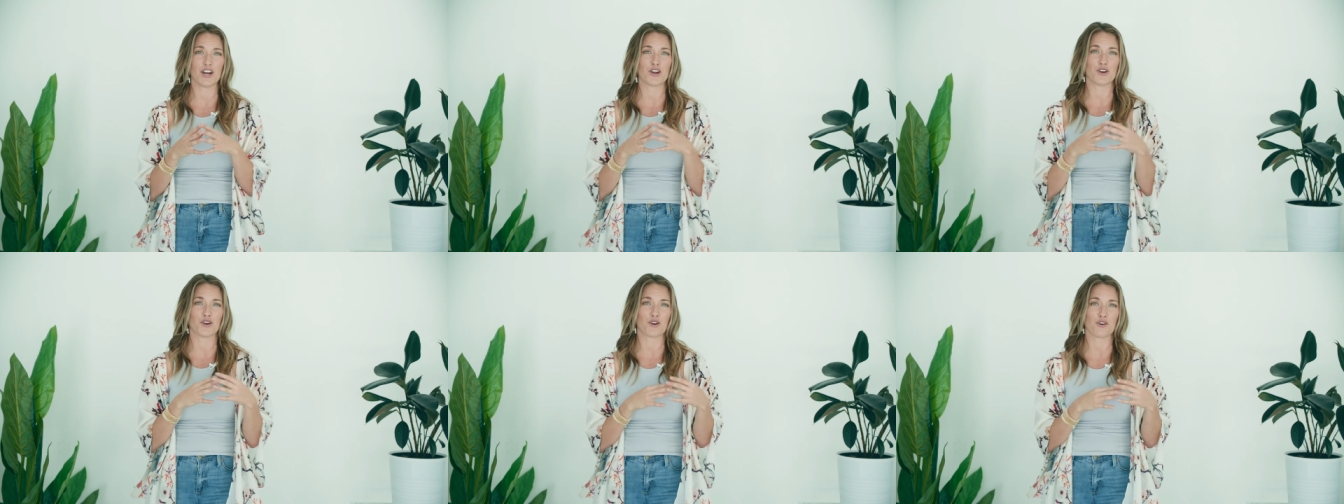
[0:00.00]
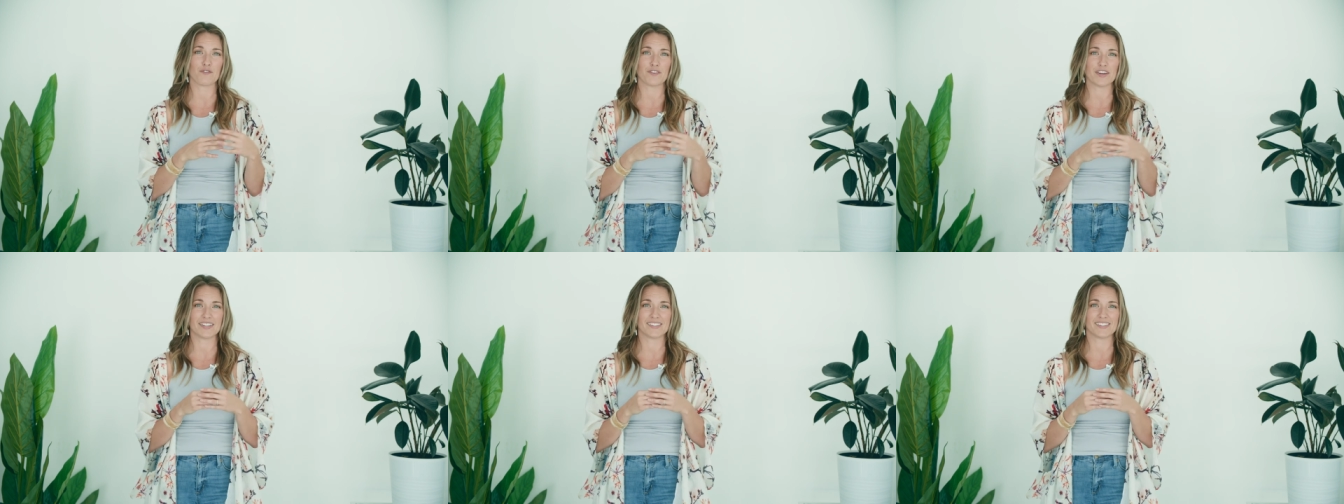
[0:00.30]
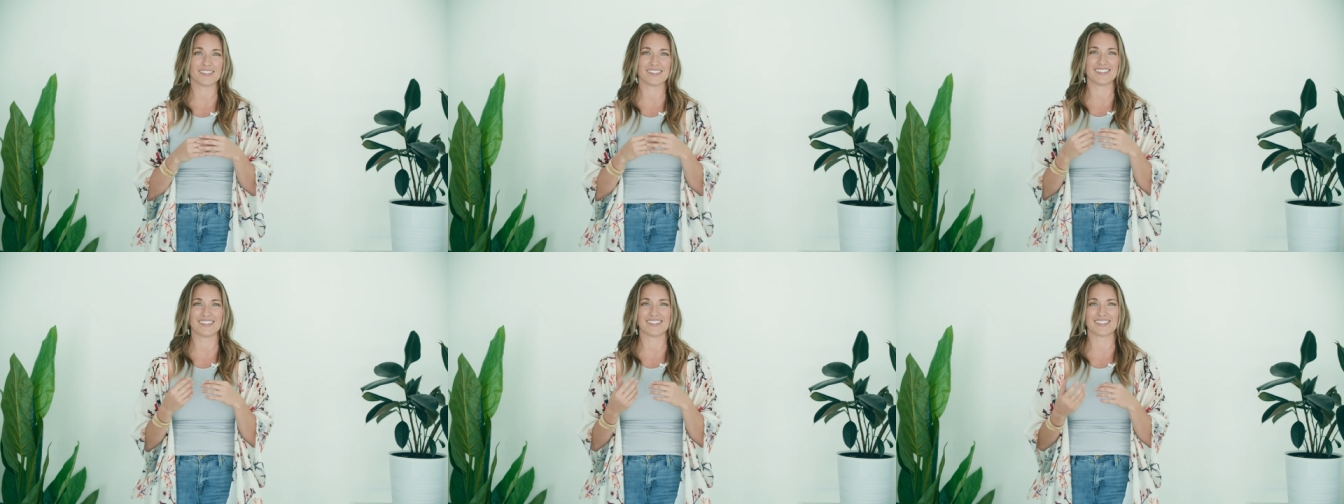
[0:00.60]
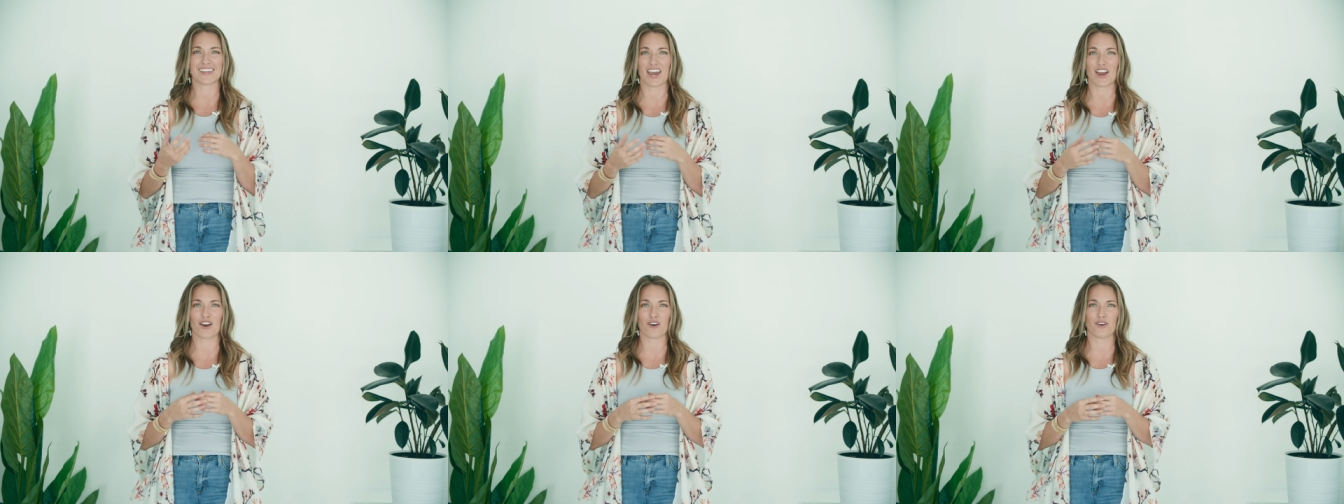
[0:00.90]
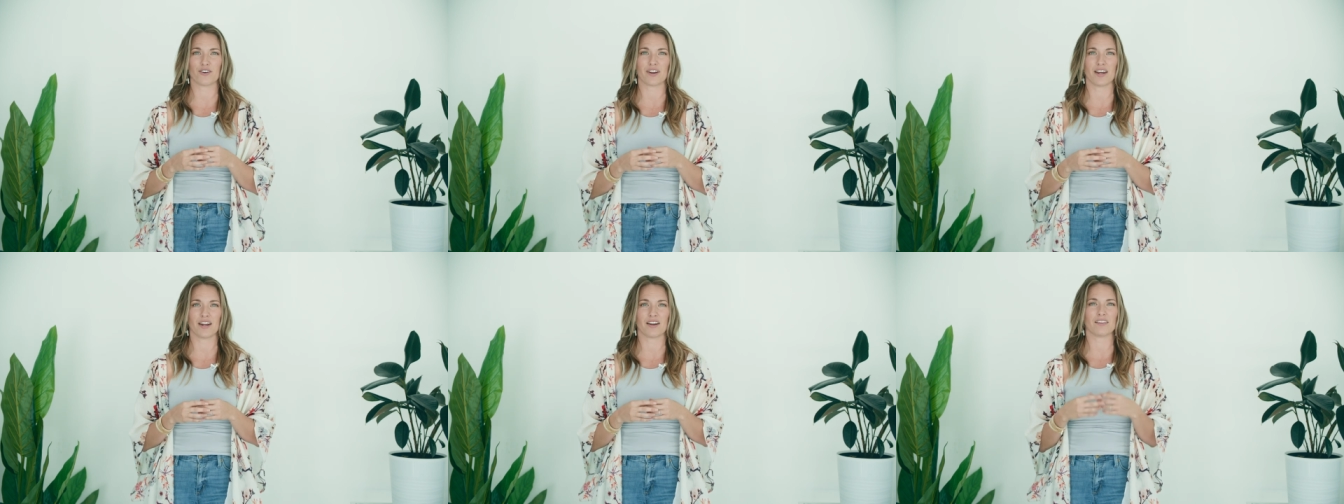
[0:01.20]
and nervous and
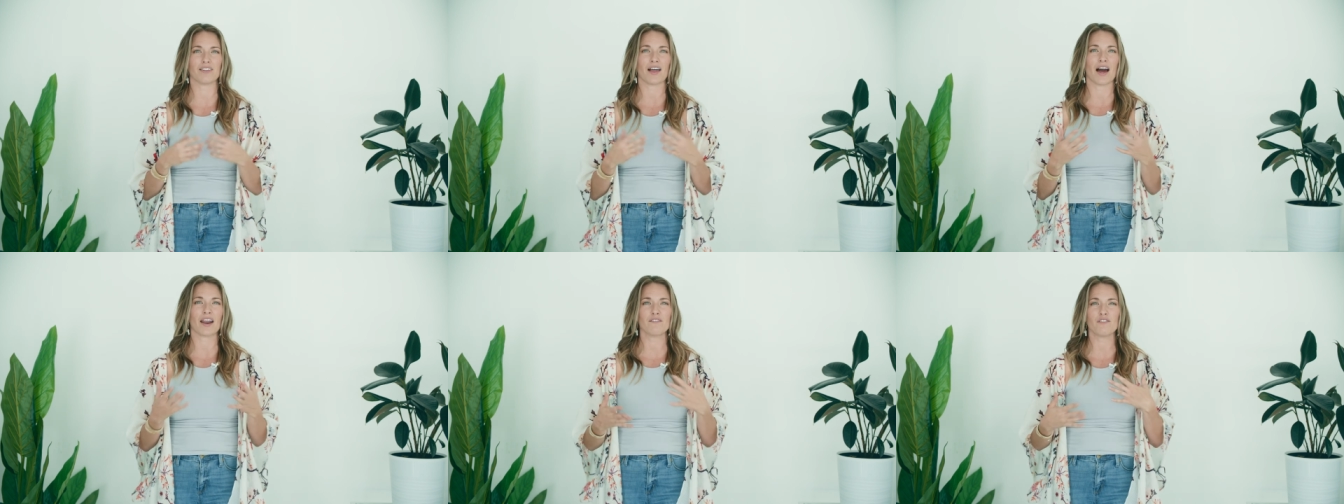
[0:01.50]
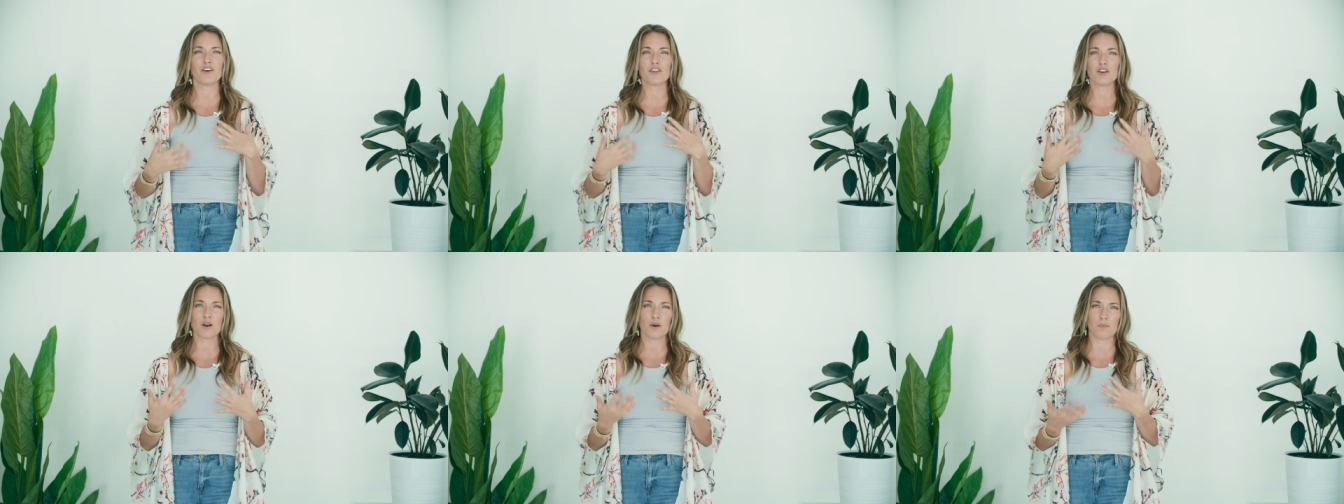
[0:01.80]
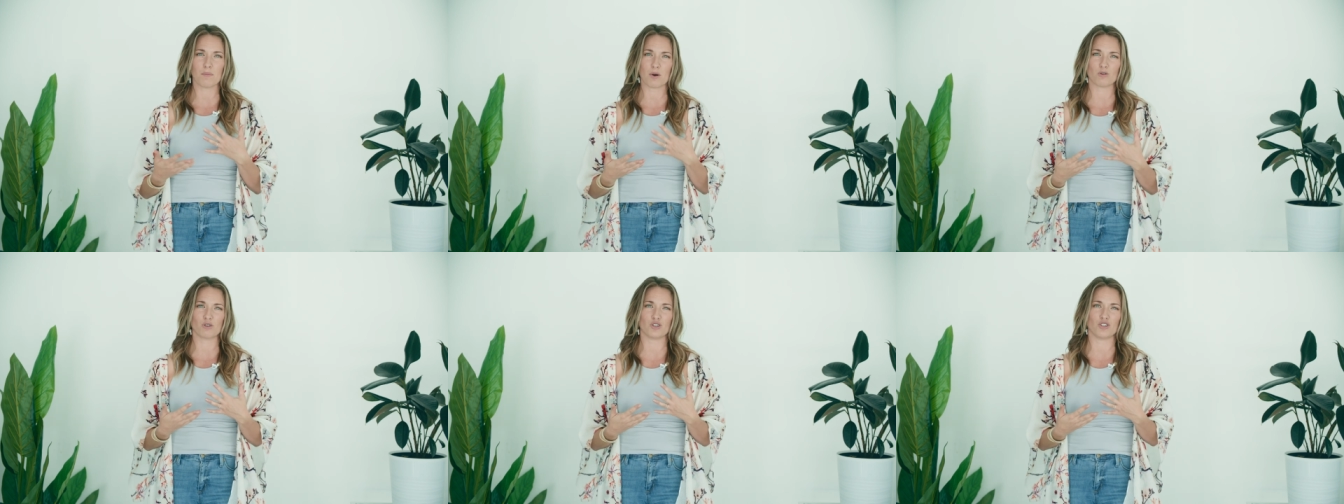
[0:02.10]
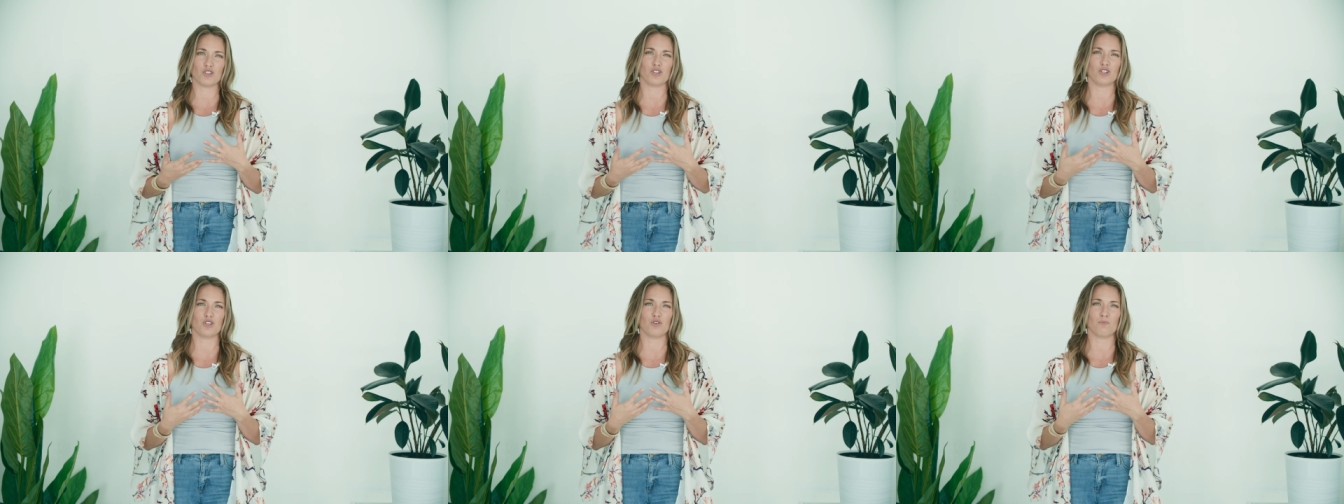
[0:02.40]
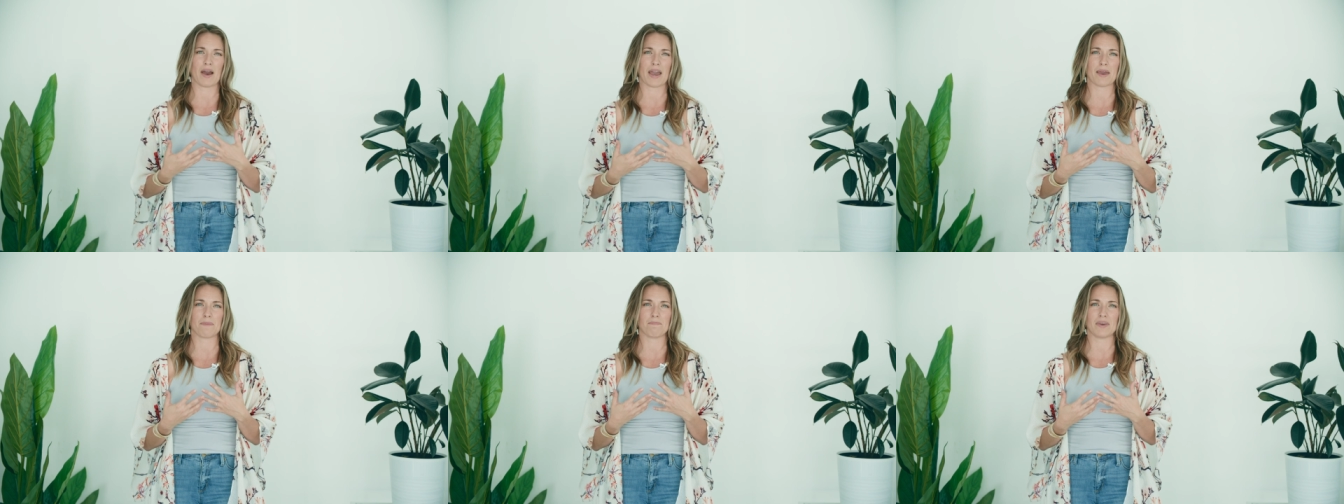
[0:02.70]
scared and a lot of other emotions you
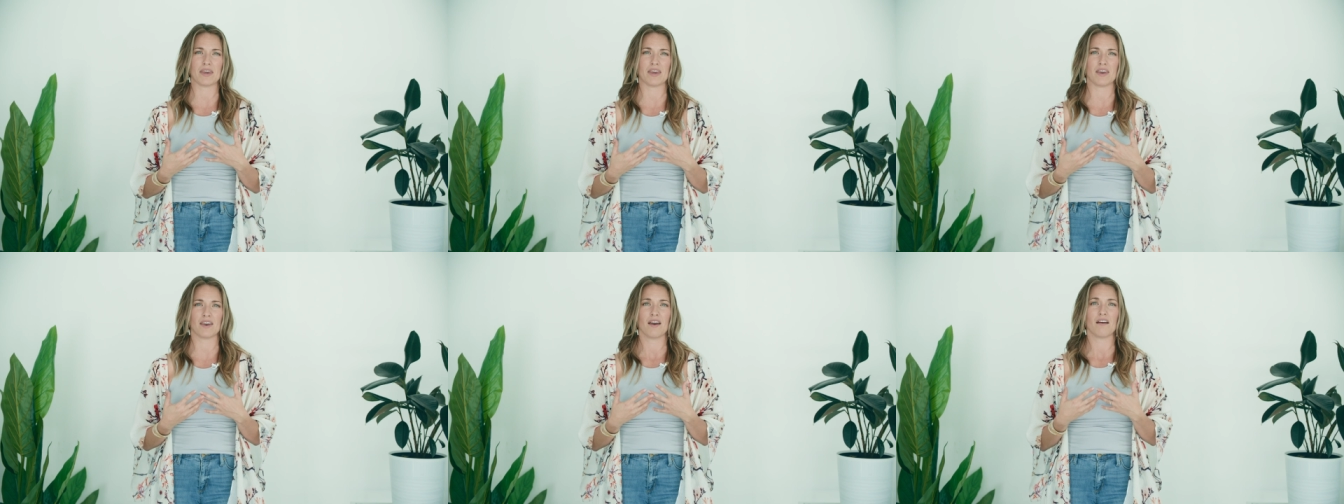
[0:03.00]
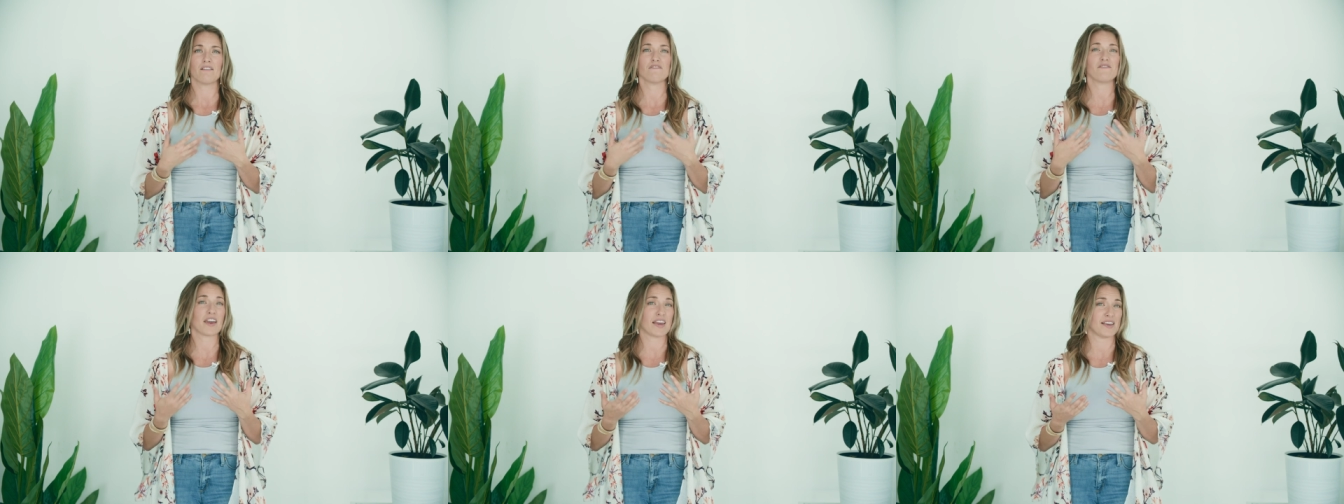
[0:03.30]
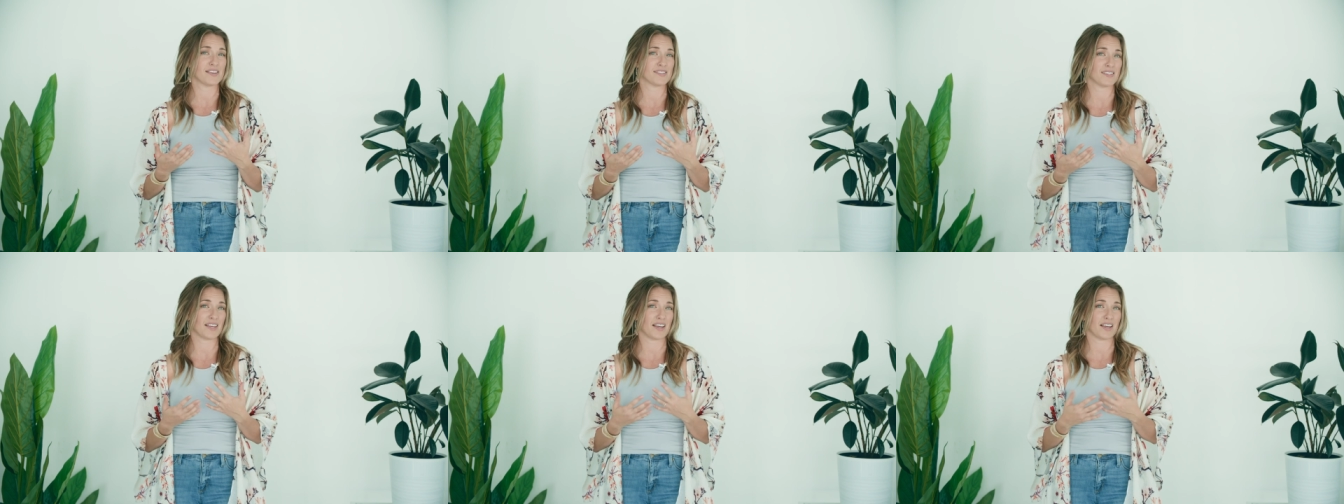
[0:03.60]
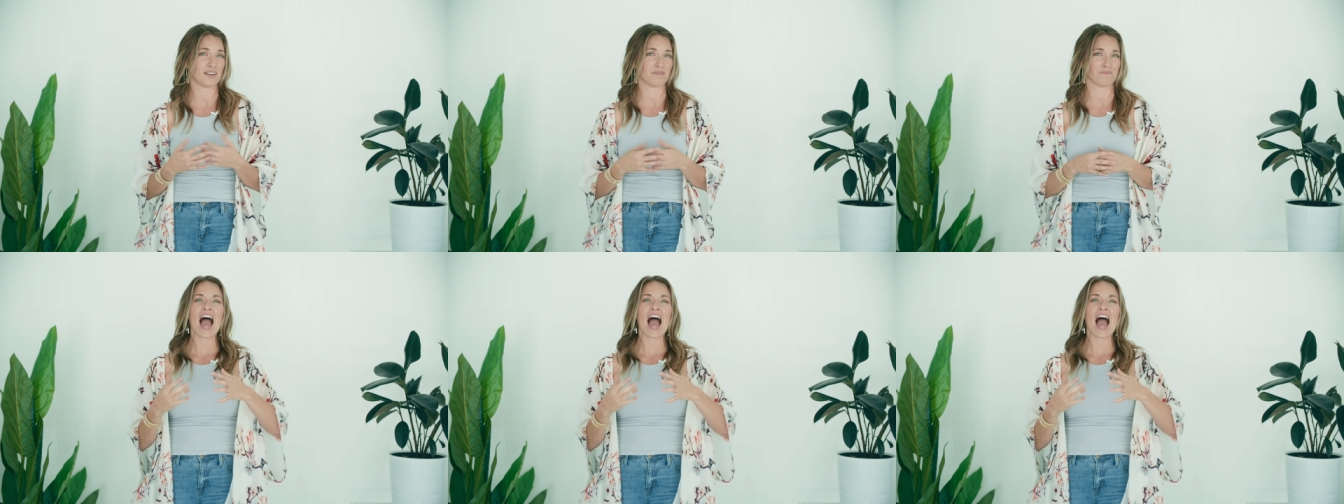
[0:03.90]
might be facing.